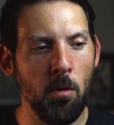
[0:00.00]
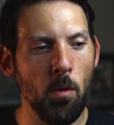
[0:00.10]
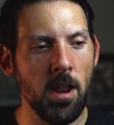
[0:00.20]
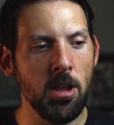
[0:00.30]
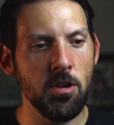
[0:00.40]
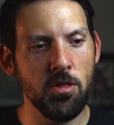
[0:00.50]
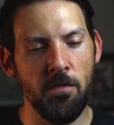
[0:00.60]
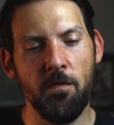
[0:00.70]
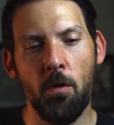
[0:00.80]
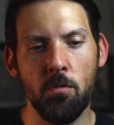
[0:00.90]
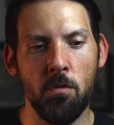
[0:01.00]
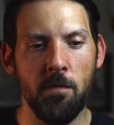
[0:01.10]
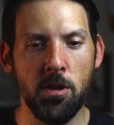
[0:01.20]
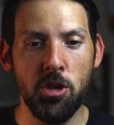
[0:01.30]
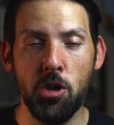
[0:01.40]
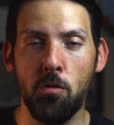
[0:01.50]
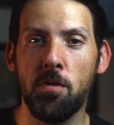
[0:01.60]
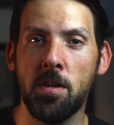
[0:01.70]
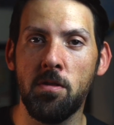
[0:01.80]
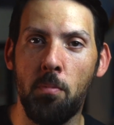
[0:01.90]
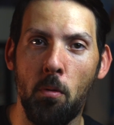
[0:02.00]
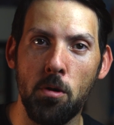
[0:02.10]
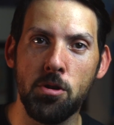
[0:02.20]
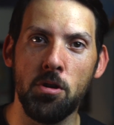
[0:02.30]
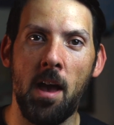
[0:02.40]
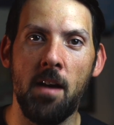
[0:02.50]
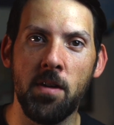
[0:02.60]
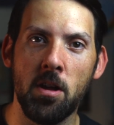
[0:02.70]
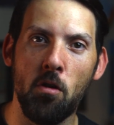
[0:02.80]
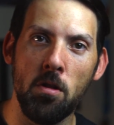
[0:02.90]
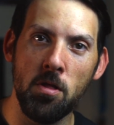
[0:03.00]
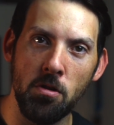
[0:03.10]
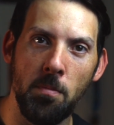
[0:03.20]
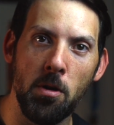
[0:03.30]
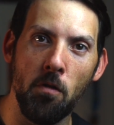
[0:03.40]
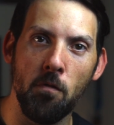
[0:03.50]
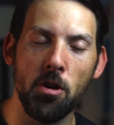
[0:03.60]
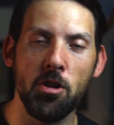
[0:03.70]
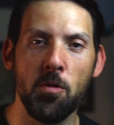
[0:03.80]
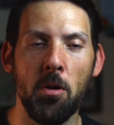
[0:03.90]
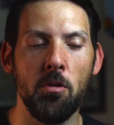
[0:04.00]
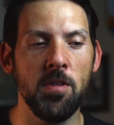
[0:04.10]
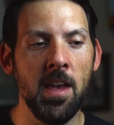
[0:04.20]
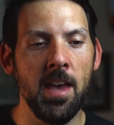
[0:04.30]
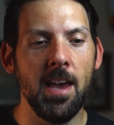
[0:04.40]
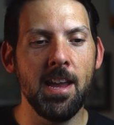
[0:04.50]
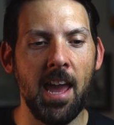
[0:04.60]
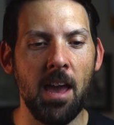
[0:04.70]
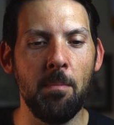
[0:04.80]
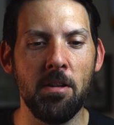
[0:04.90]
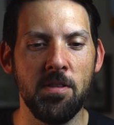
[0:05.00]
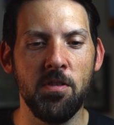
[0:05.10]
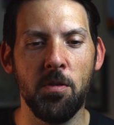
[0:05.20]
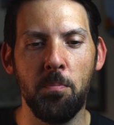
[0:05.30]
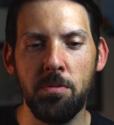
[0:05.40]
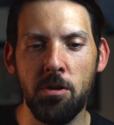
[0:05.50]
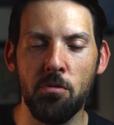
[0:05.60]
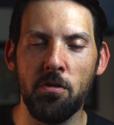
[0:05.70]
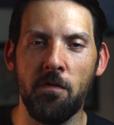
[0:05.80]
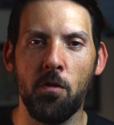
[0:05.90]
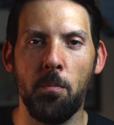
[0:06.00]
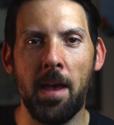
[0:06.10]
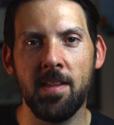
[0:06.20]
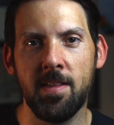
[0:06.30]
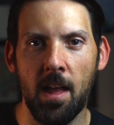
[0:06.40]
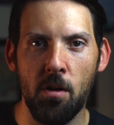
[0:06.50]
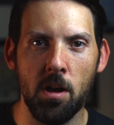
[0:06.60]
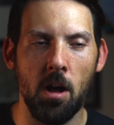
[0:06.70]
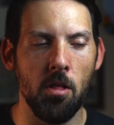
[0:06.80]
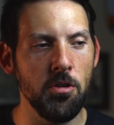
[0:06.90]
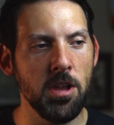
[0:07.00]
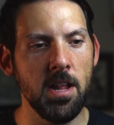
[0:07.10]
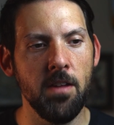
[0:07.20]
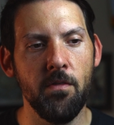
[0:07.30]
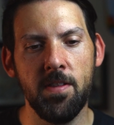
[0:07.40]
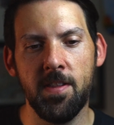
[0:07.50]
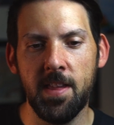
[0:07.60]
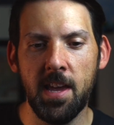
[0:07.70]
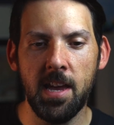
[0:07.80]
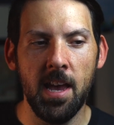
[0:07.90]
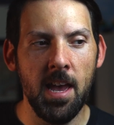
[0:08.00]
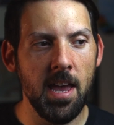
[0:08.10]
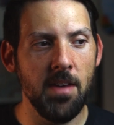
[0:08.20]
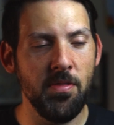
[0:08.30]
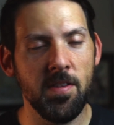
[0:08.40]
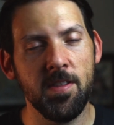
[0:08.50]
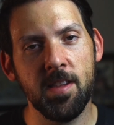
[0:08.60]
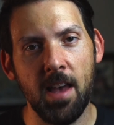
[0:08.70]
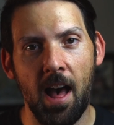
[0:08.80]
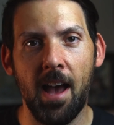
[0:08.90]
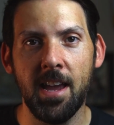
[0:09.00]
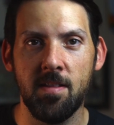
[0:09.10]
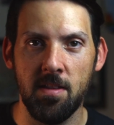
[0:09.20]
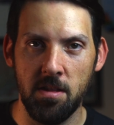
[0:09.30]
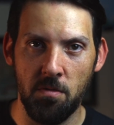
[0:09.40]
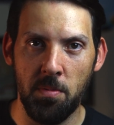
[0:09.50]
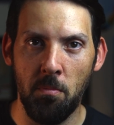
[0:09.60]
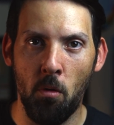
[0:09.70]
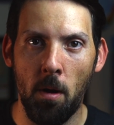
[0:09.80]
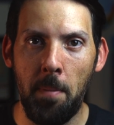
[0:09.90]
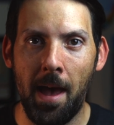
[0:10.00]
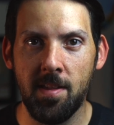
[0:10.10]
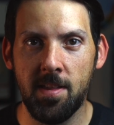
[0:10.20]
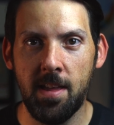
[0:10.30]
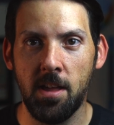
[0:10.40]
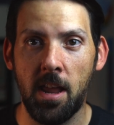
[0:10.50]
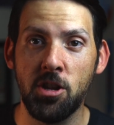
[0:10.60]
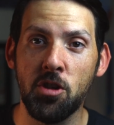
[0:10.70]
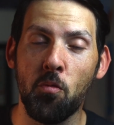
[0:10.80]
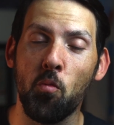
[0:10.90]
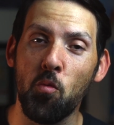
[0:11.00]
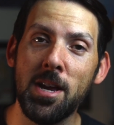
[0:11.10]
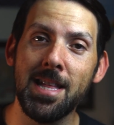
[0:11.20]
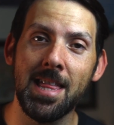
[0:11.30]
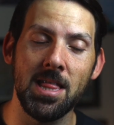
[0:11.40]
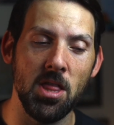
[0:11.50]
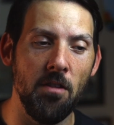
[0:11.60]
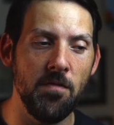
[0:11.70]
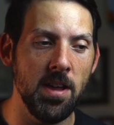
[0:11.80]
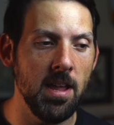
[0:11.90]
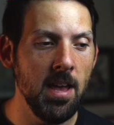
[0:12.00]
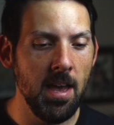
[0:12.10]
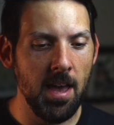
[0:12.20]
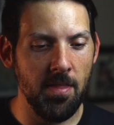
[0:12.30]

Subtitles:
but when I took the photo of it using the Portra, having it a little bit overexposed, it came out to this beautiful pastel color. You can even see in the sky, it's a little bit more pastel, and I just really loved it.